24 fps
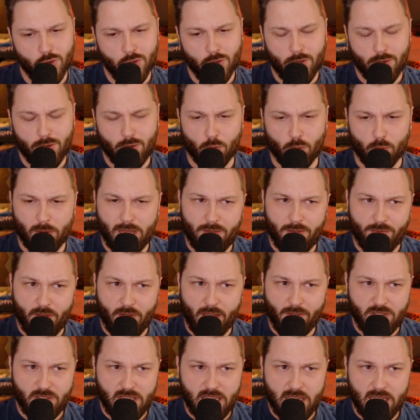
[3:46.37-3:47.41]

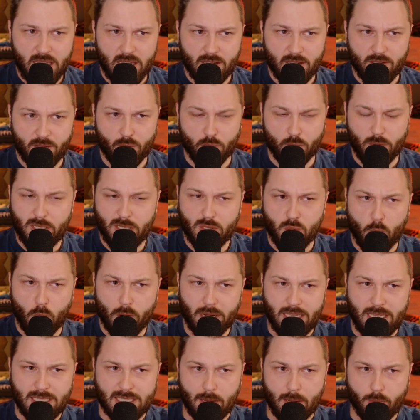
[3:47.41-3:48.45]
350,
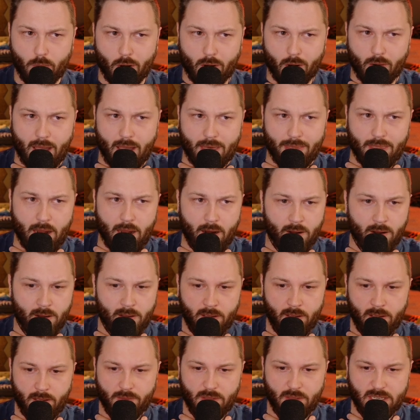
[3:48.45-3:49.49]
320, somewhere around there.
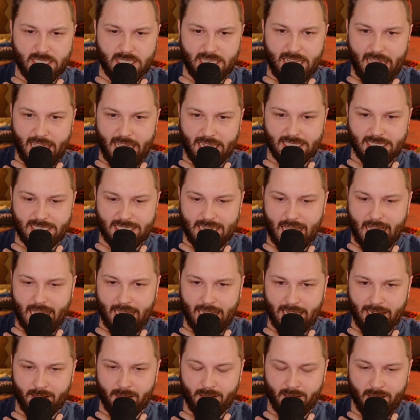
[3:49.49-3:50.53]
This is the
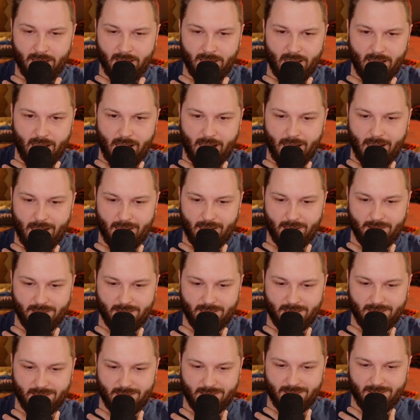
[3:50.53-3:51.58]
inside.
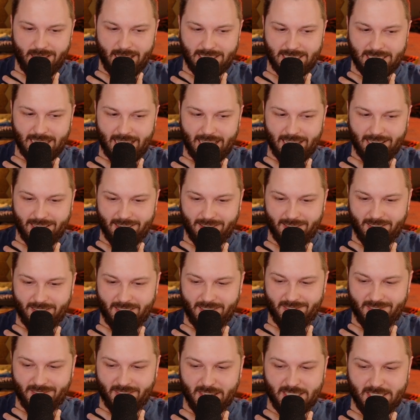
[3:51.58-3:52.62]
They said
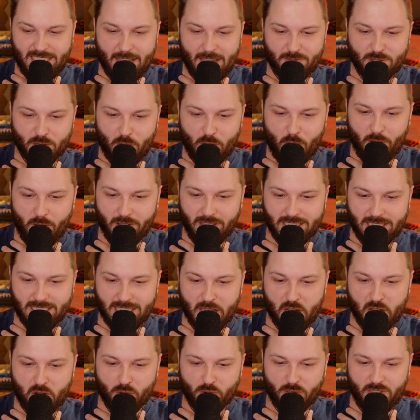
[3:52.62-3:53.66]
the devs are calling this
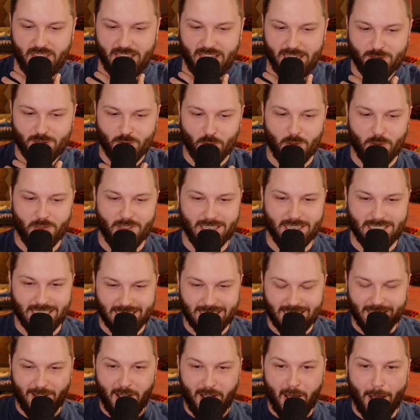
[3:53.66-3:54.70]
the cathedral. This is
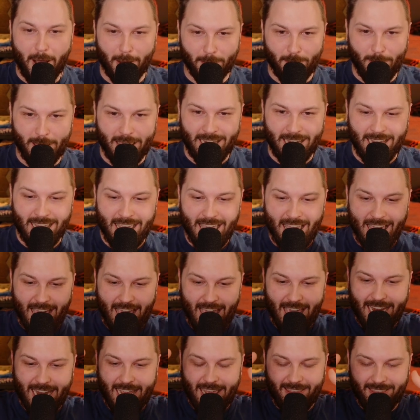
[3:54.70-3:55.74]
the cockpit,
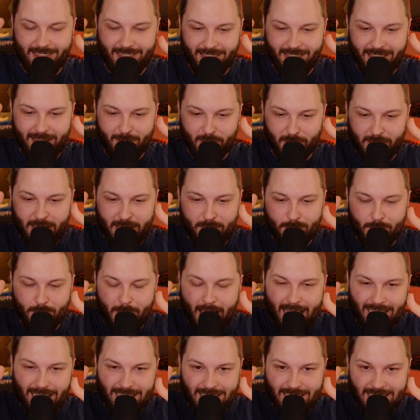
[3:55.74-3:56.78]
and it literally
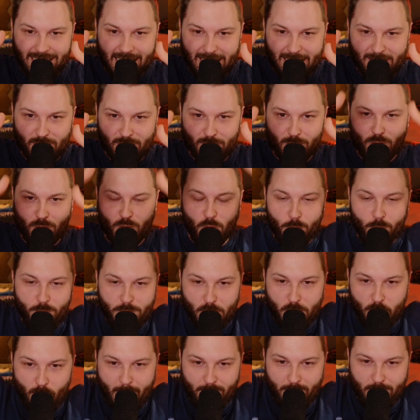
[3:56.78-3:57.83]
magnetized, scoops
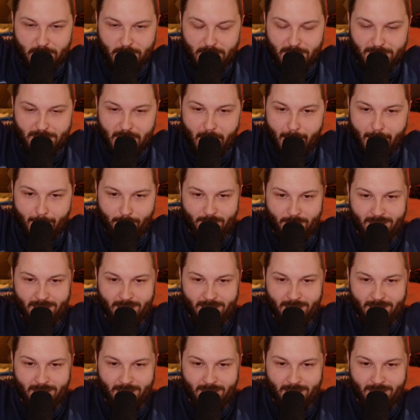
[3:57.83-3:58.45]
you up to the top,